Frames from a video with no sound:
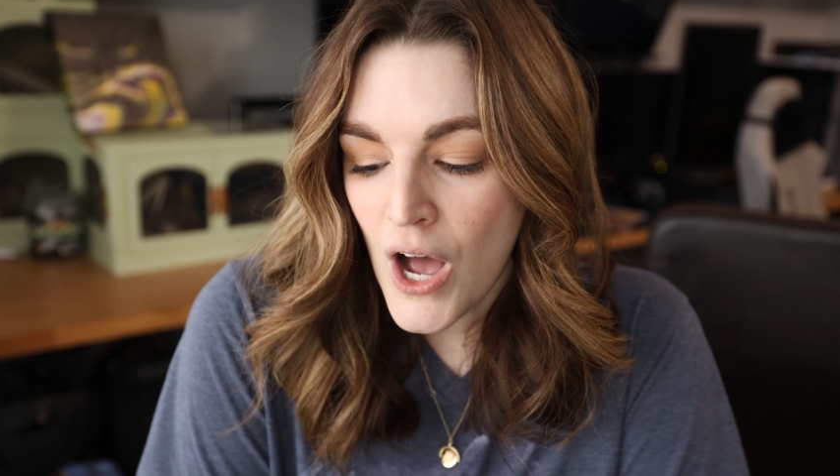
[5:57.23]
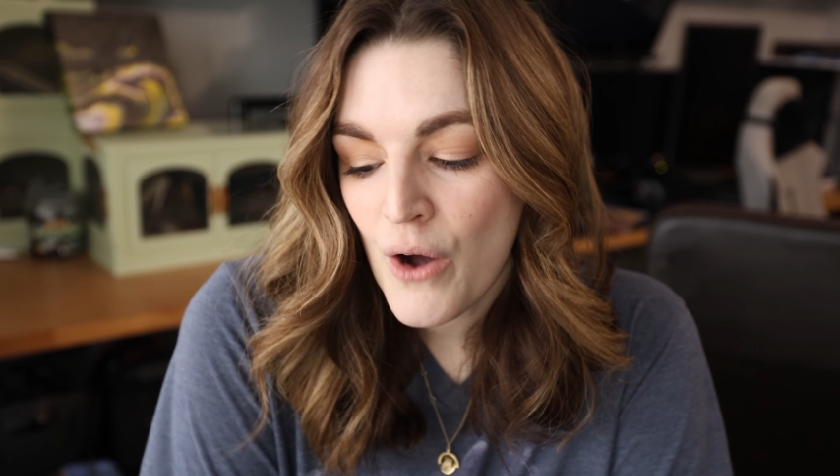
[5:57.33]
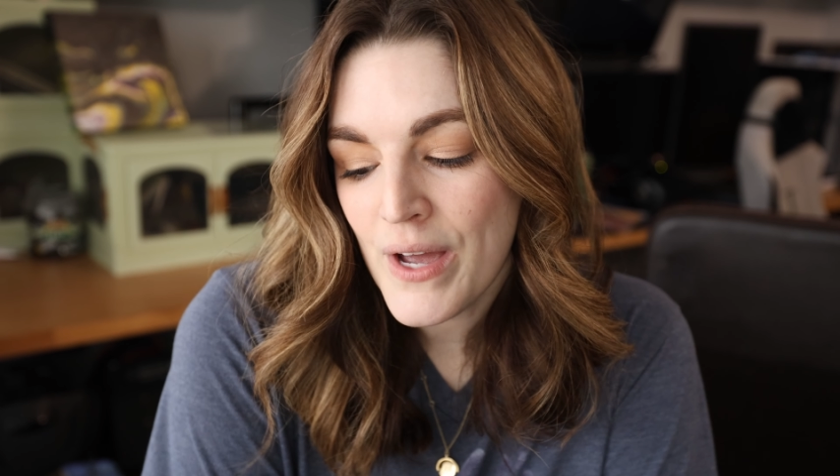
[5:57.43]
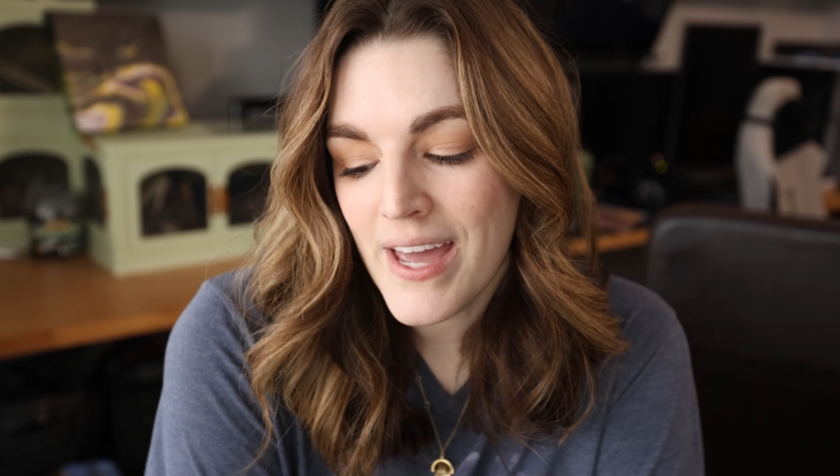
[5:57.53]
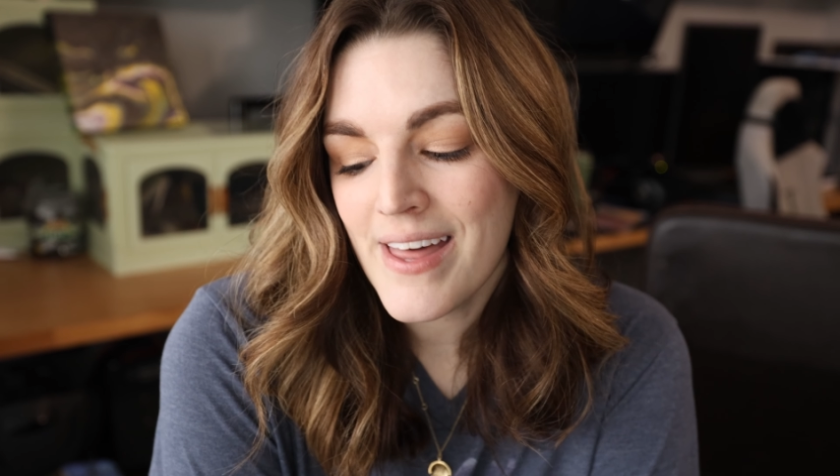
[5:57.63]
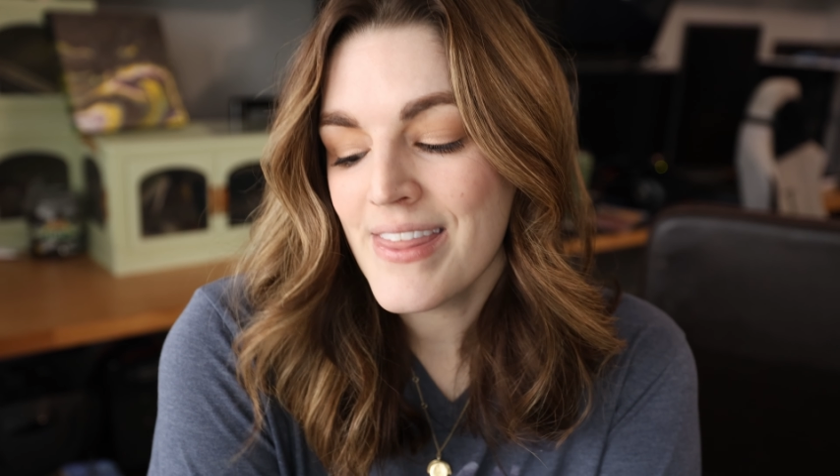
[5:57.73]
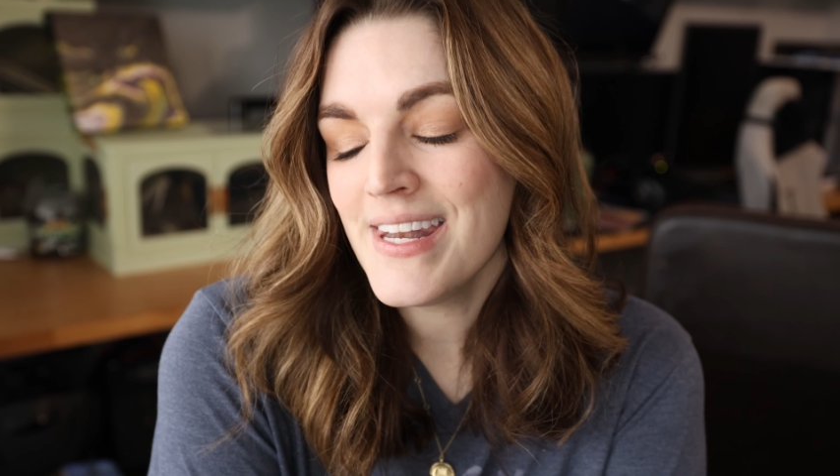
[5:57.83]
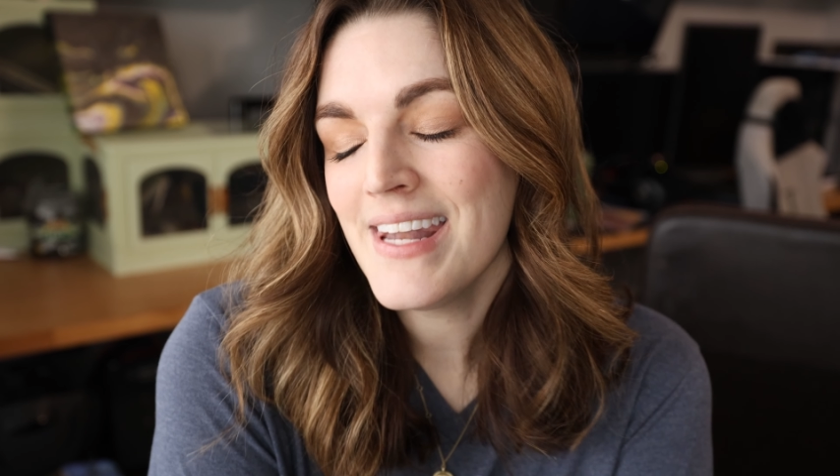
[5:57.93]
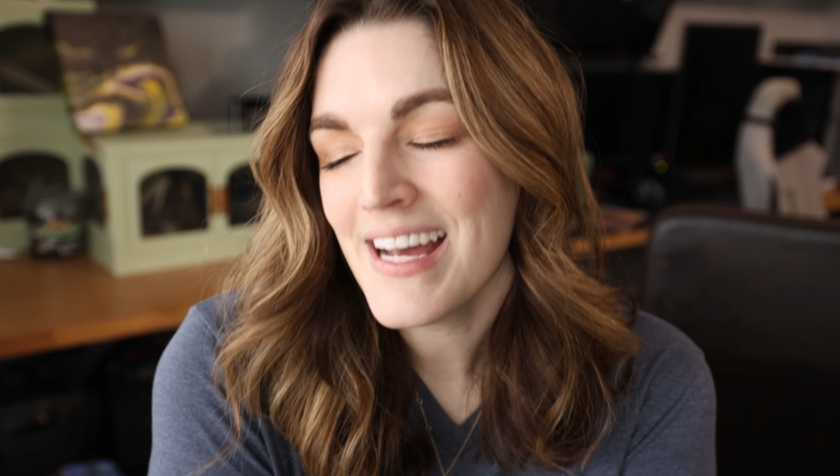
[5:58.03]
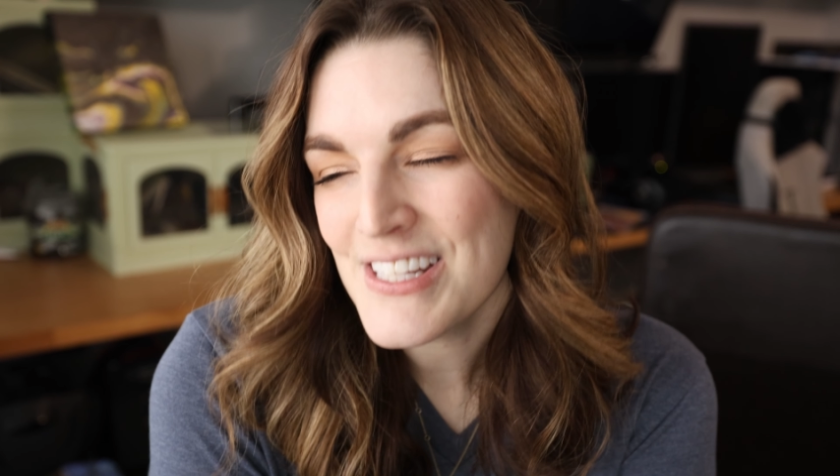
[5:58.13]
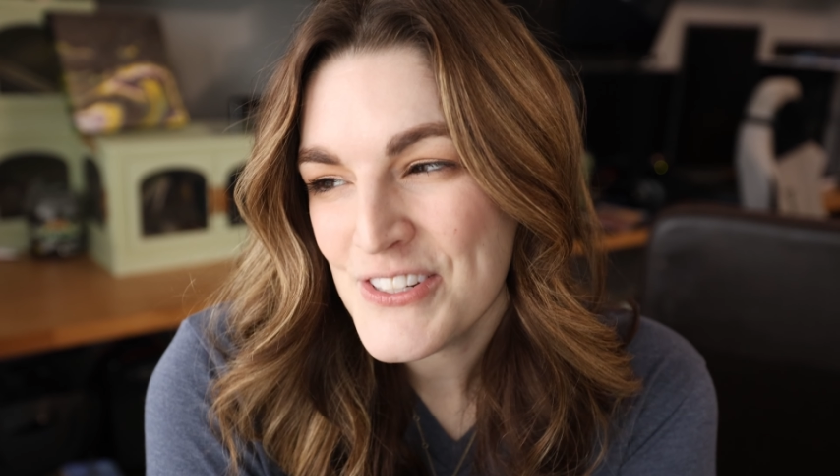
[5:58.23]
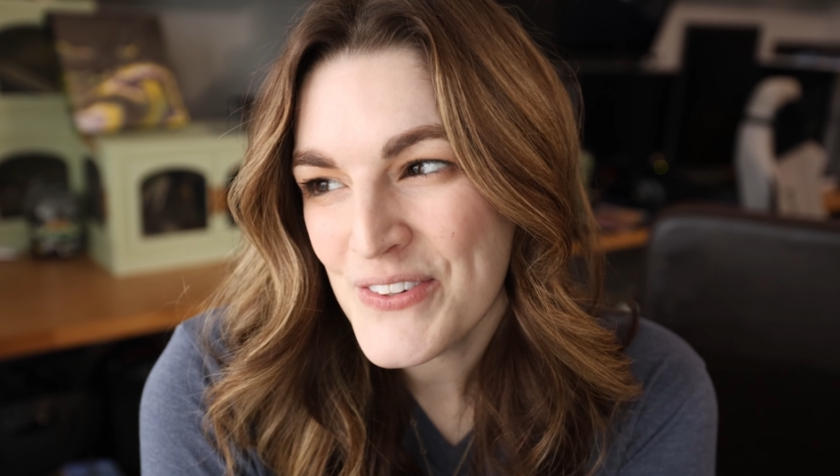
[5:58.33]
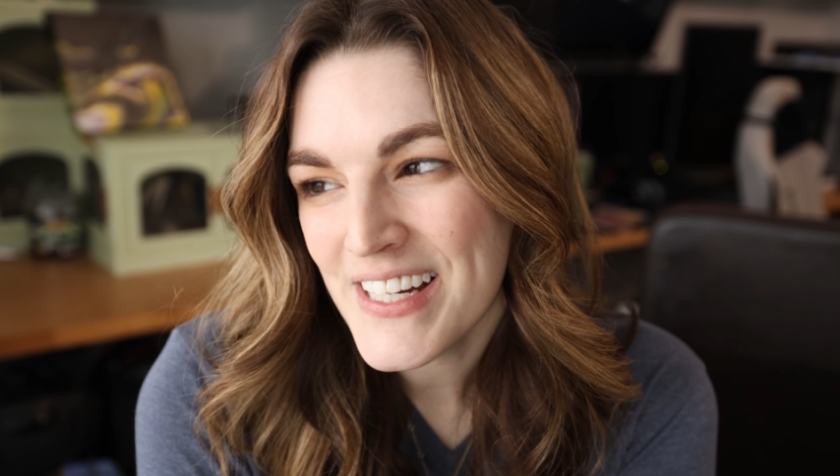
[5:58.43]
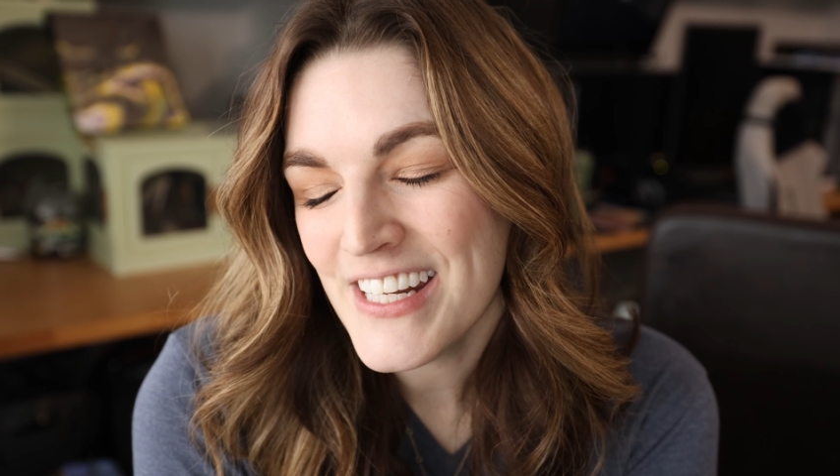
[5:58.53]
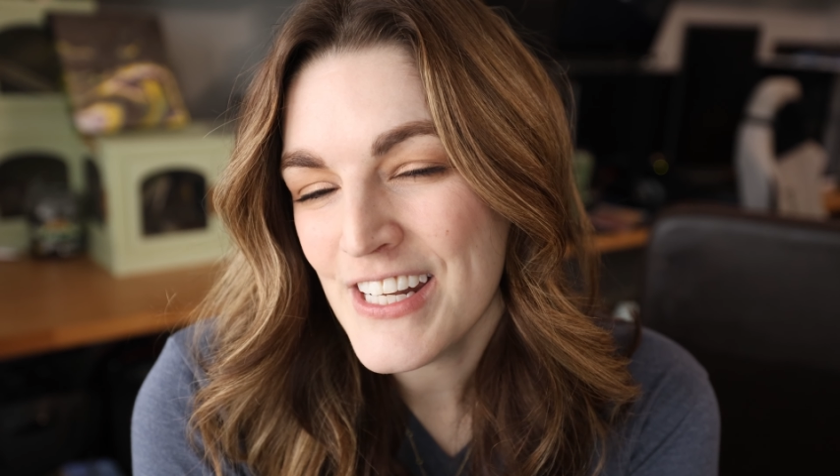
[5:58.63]
Okay, the next
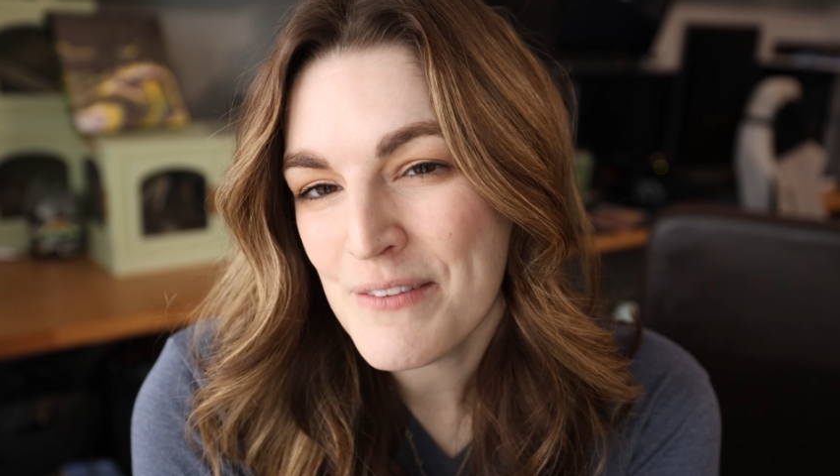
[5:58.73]
one,